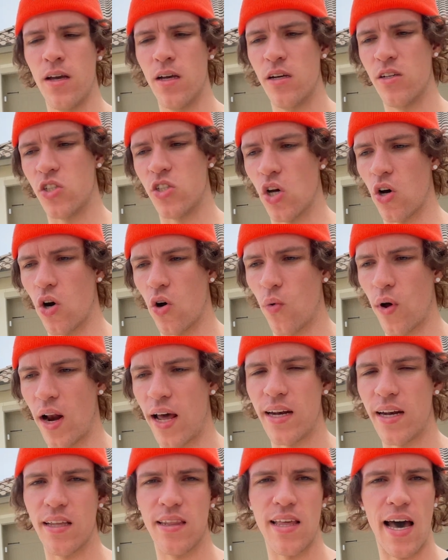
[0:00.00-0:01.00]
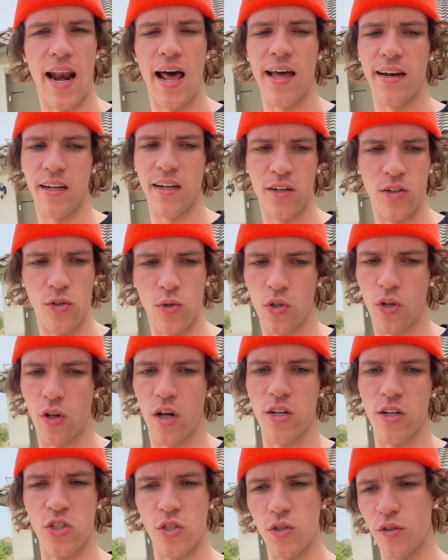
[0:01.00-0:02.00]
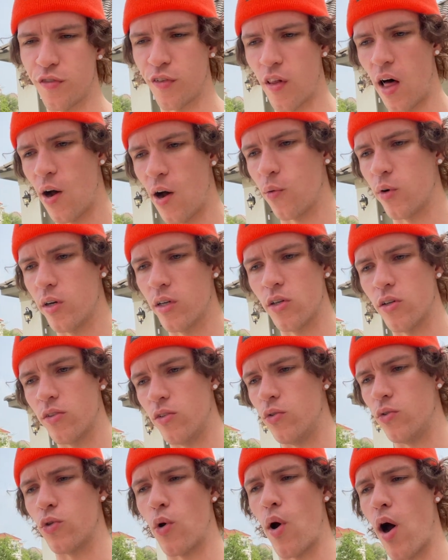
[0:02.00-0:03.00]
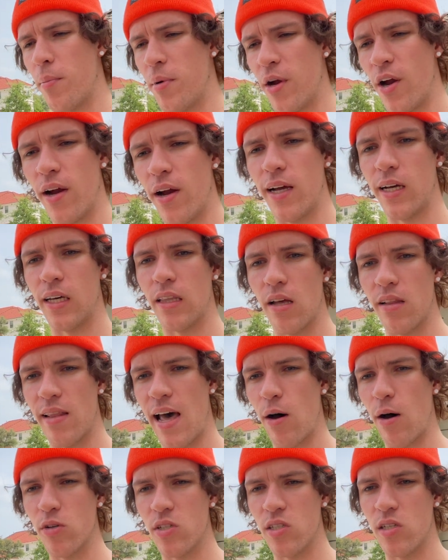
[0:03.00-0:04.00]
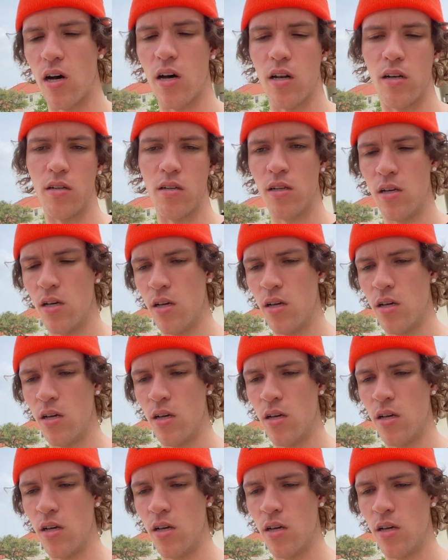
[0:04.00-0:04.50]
So when I did that, I did a new clutch, new flywheel, new throwout bearing, and then that was done.